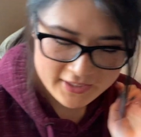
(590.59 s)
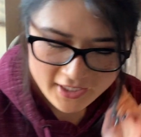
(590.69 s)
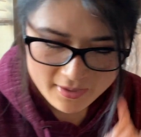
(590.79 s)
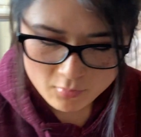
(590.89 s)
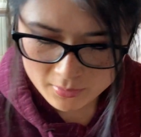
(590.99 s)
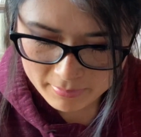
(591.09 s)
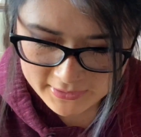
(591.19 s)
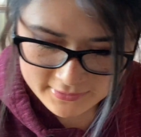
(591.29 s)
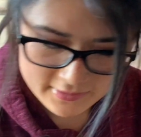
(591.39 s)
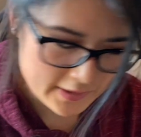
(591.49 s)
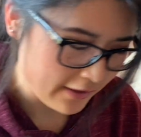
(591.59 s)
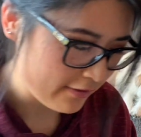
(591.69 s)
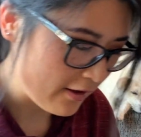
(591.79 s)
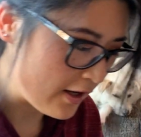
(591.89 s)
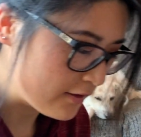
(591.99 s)
got more bunts than I
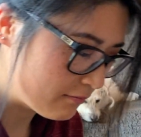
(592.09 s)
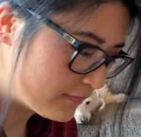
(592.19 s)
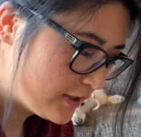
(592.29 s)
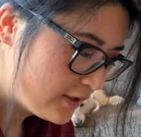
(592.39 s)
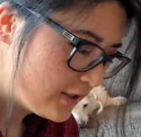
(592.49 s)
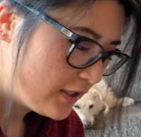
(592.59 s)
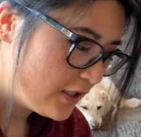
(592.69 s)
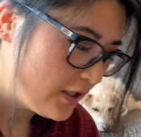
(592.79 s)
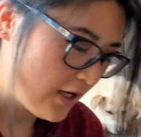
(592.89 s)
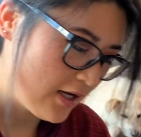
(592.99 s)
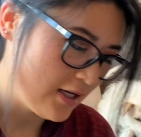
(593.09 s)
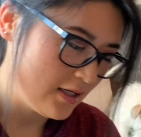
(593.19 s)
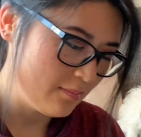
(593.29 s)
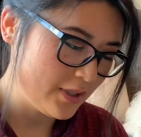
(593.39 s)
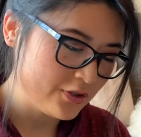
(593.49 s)
thought.
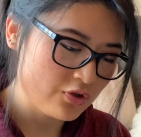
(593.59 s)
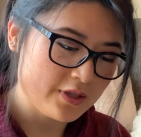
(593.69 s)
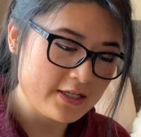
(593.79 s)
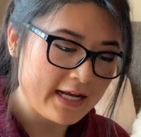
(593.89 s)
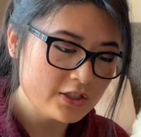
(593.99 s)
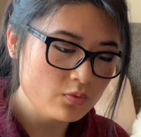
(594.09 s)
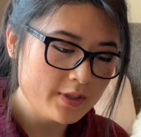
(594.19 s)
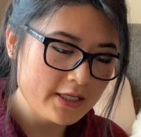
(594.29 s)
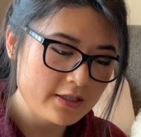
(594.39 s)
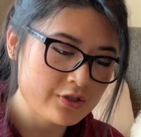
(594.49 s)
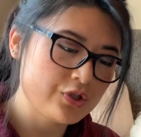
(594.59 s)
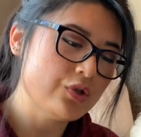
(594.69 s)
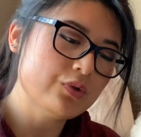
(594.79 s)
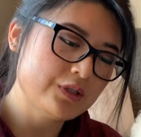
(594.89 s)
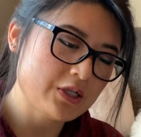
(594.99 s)
So the next one is
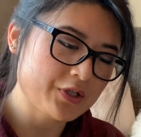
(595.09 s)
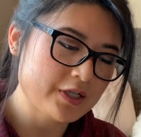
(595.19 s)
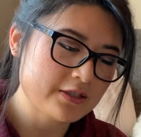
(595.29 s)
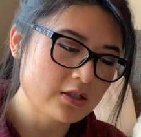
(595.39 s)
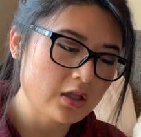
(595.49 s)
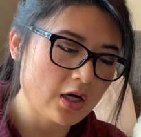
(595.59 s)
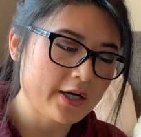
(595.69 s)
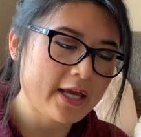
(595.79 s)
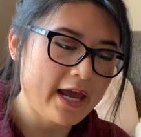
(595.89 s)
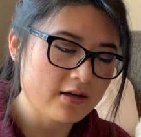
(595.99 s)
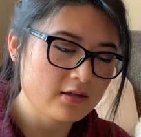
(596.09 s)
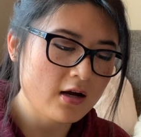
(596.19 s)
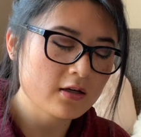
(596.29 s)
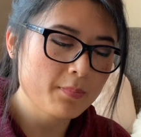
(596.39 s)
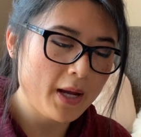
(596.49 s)
You Serious Clark
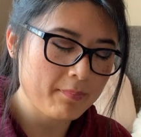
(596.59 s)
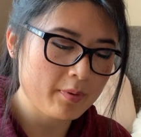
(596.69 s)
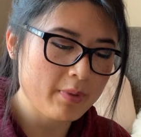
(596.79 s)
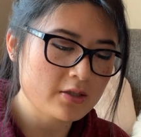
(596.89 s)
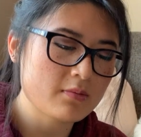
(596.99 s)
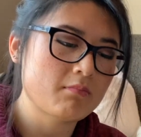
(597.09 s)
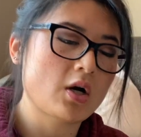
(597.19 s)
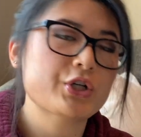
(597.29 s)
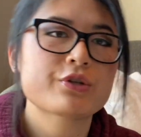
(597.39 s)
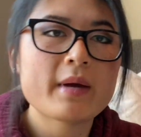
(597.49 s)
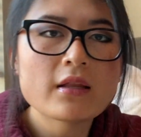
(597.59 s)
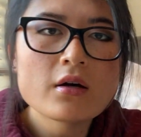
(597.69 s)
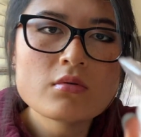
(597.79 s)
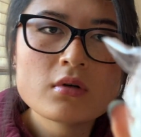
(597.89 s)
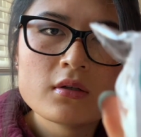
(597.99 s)
Eggnog Peppermint Marshmallow.